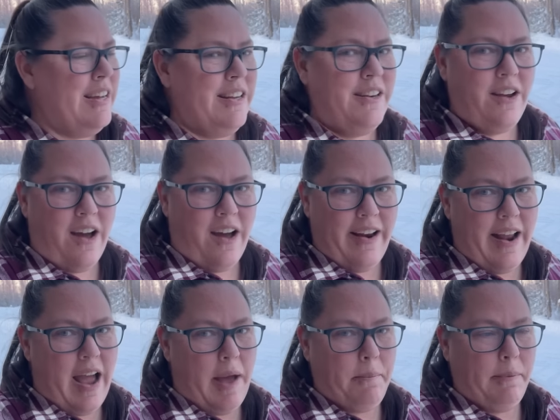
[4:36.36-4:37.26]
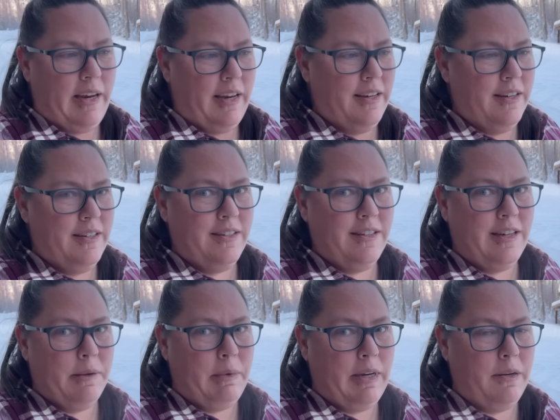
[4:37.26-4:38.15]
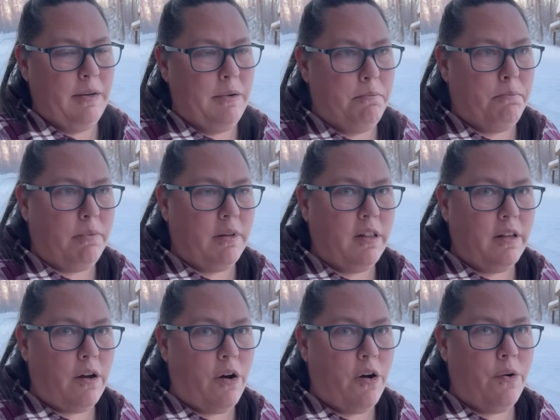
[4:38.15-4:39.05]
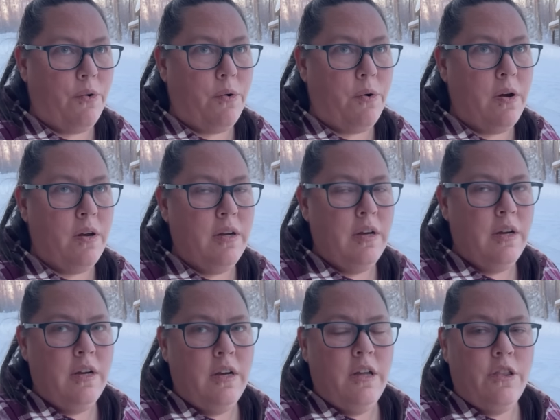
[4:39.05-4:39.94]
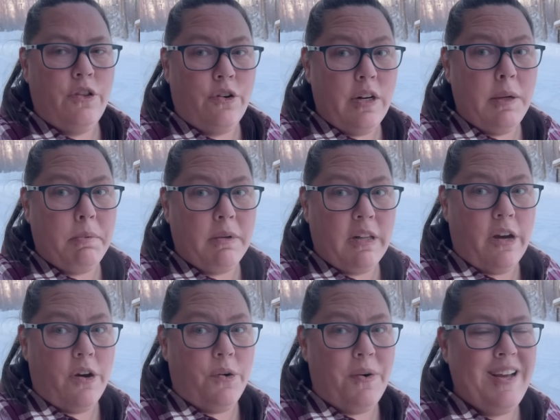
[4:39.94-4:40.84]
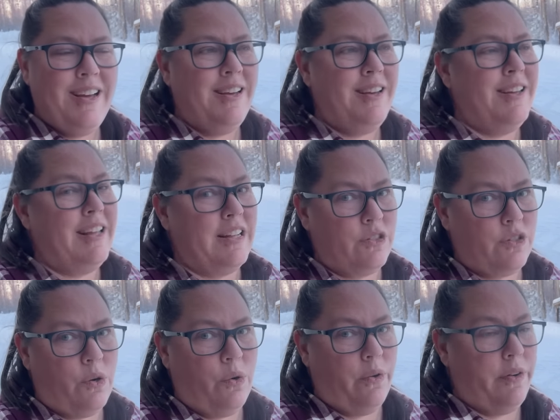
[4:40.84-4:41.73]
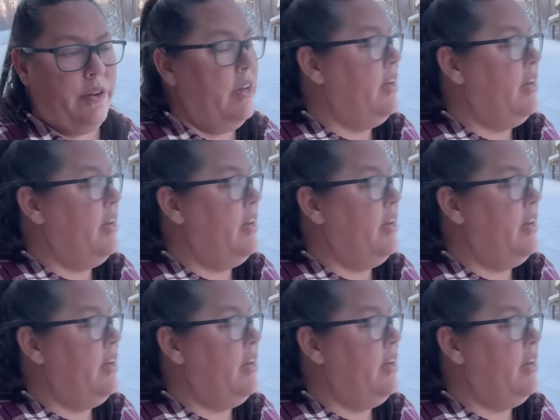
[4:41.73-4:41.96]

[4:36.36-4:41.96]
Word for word: not happy. I mean, below 30 below, that's cold.